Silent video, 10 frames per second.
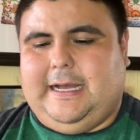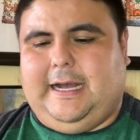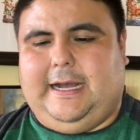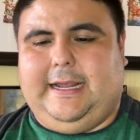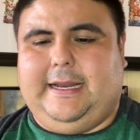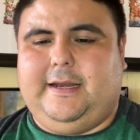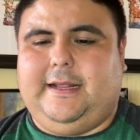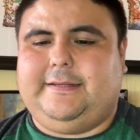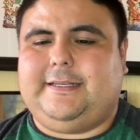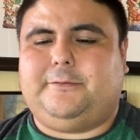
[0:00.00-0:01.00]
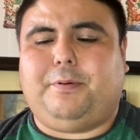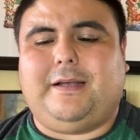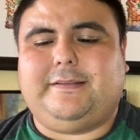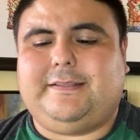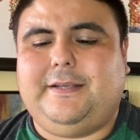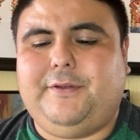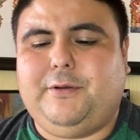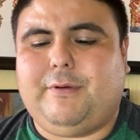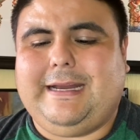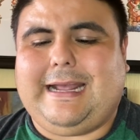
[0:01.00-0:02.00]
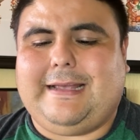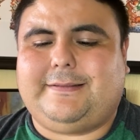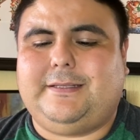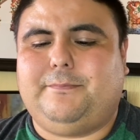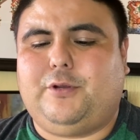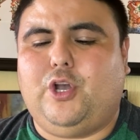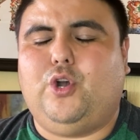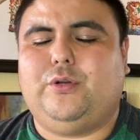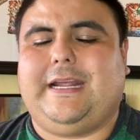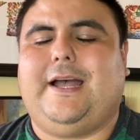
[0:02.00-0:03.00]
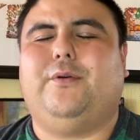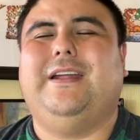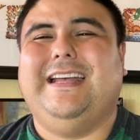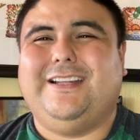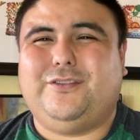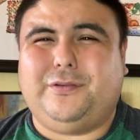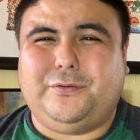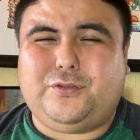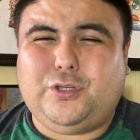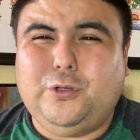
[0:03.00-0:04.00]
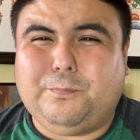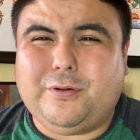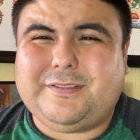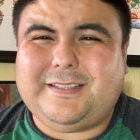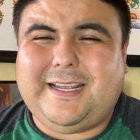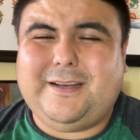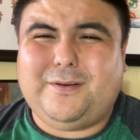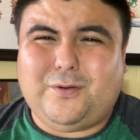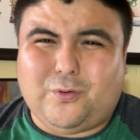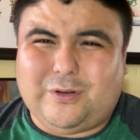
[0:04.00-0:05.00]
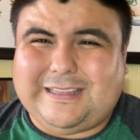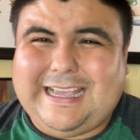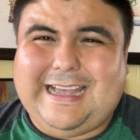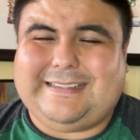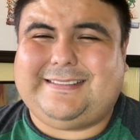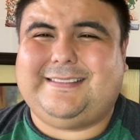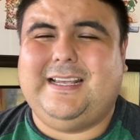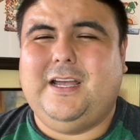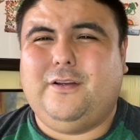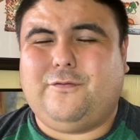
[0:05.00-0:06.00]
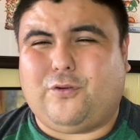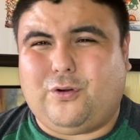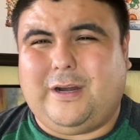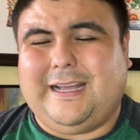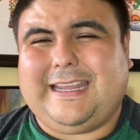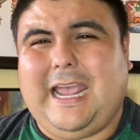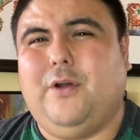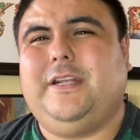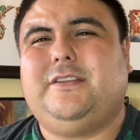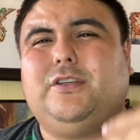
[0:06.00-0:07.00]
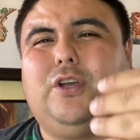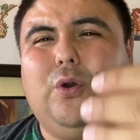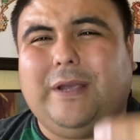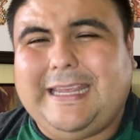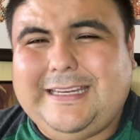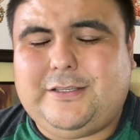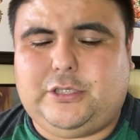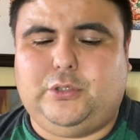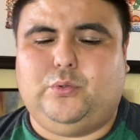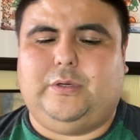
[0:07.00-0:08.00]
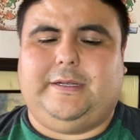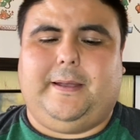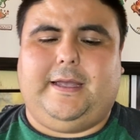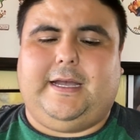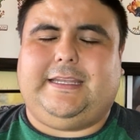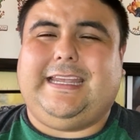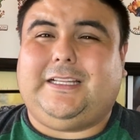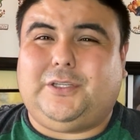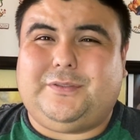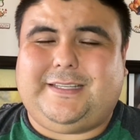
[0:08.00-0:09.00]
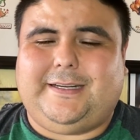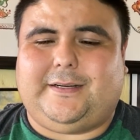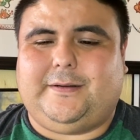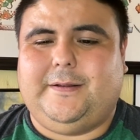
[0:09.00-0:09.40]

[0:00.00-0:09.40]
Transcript: And it says positivity rate has to go down to 2% or less for a county to go into a yellow tier.